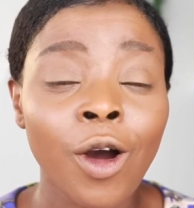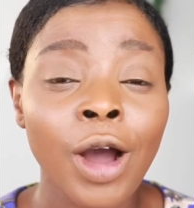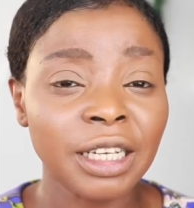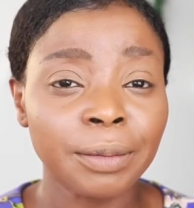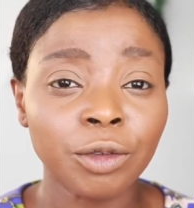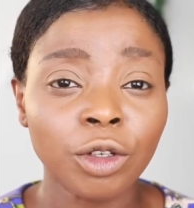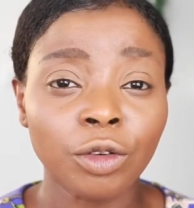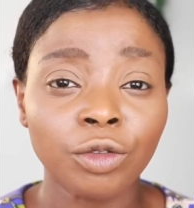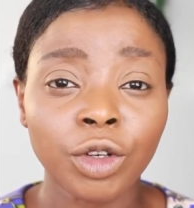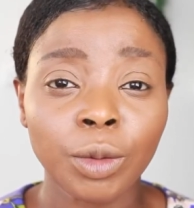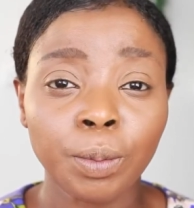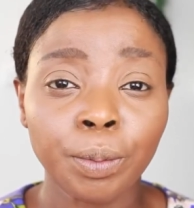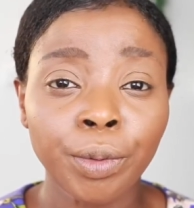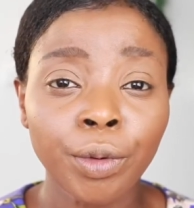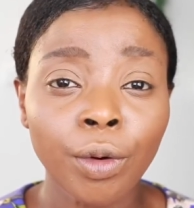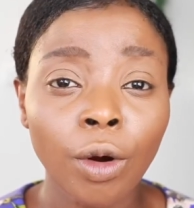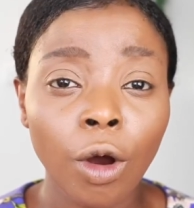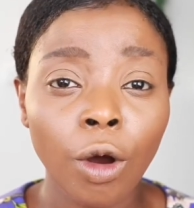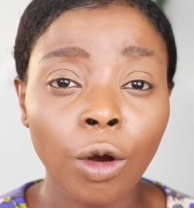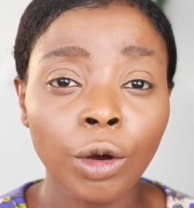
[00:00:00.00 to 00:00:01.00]
In terms of the
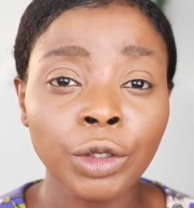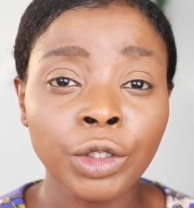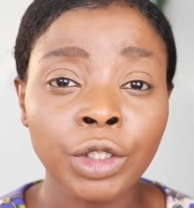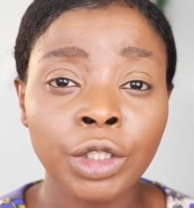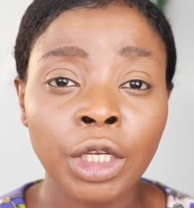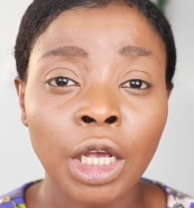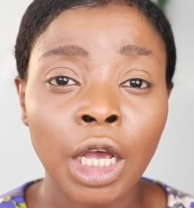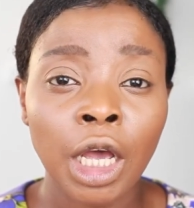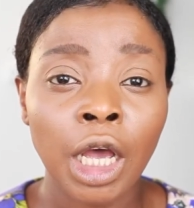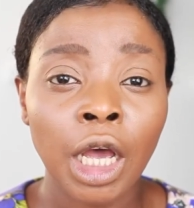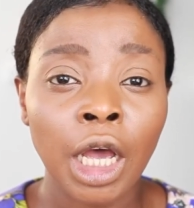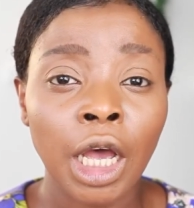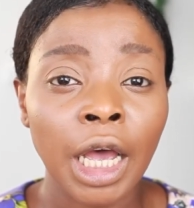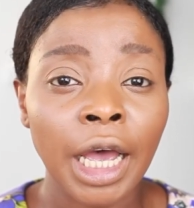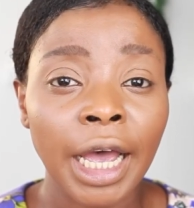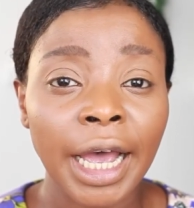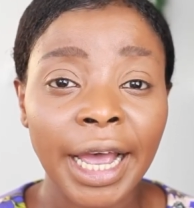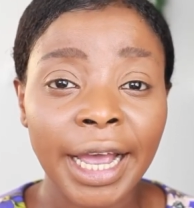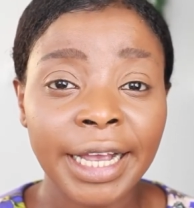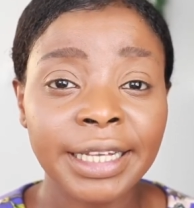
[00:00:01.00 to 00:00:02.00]
pros,
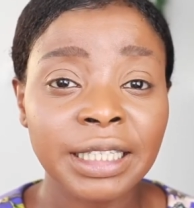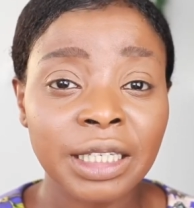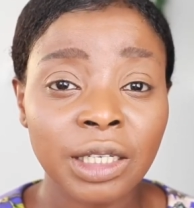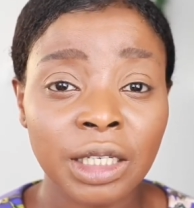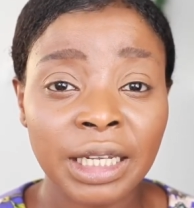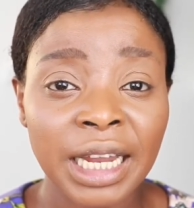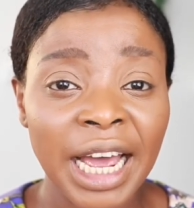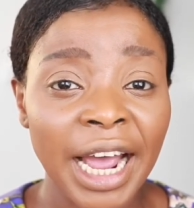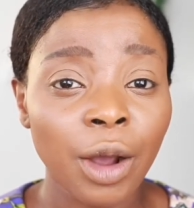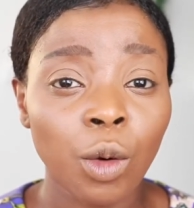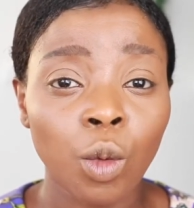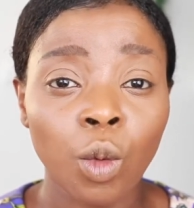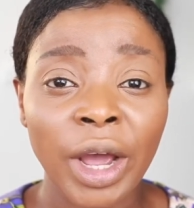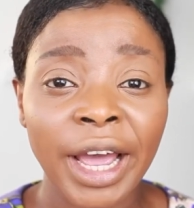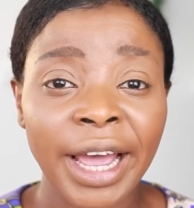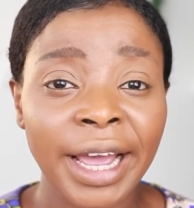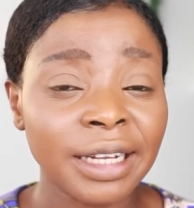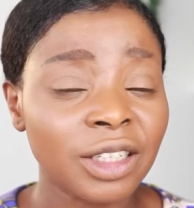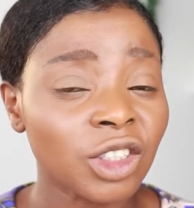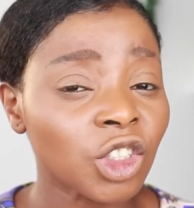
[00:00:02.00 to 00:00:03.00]
it's
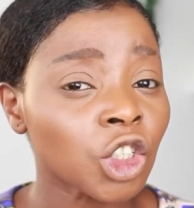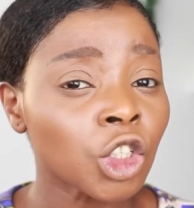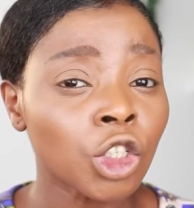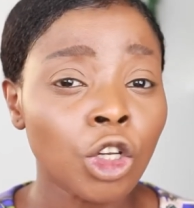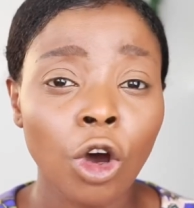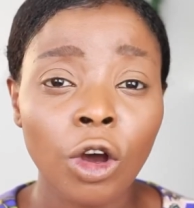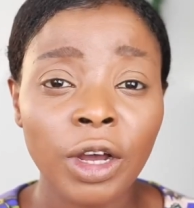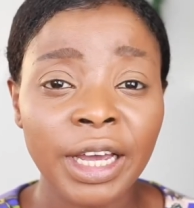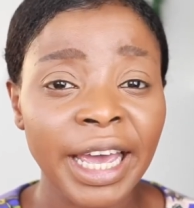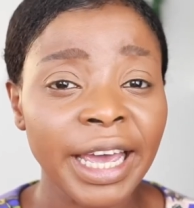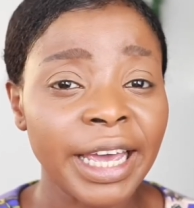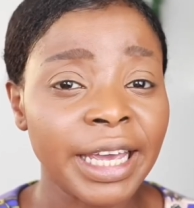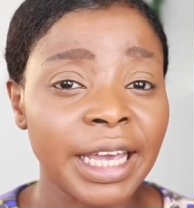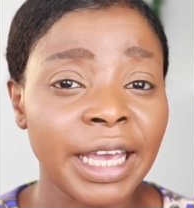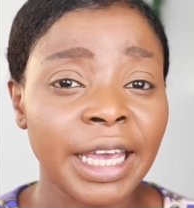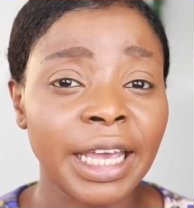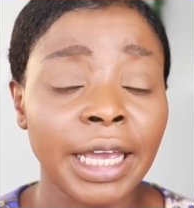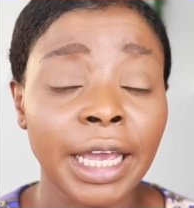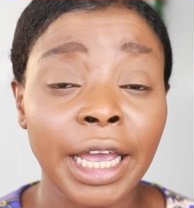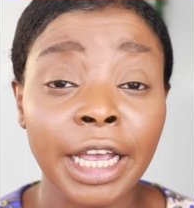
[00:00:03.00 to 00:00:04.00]
lightweight, it's not
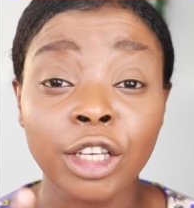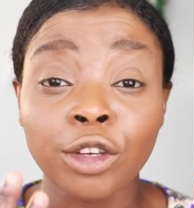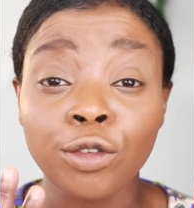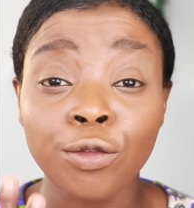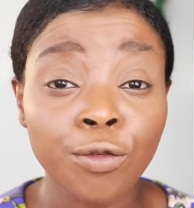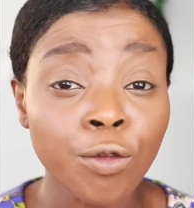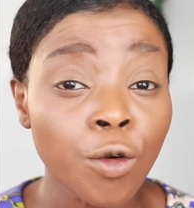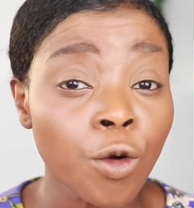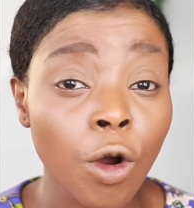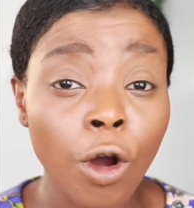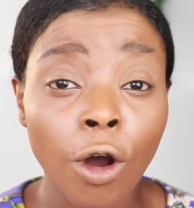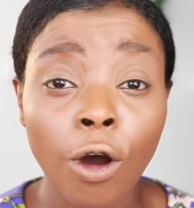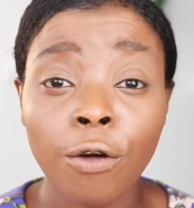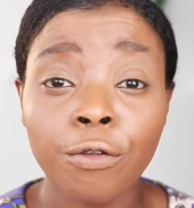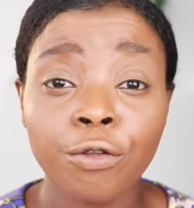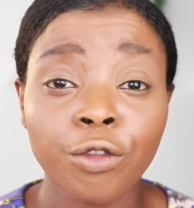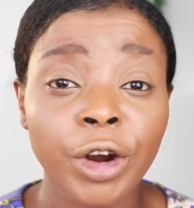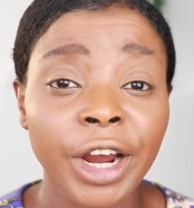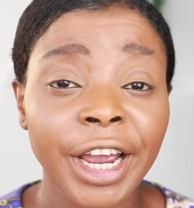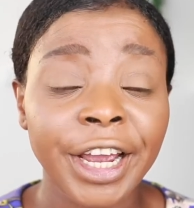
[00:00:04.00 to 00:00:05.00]
cakey, it's full
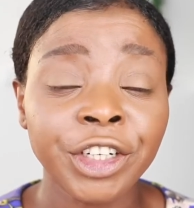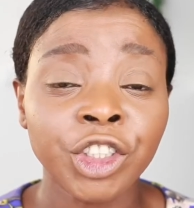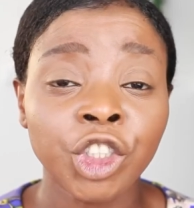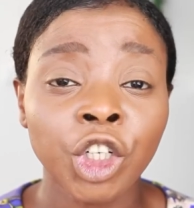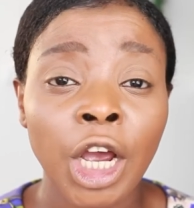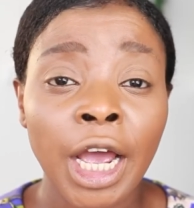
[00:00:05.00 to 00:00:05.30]
coverage,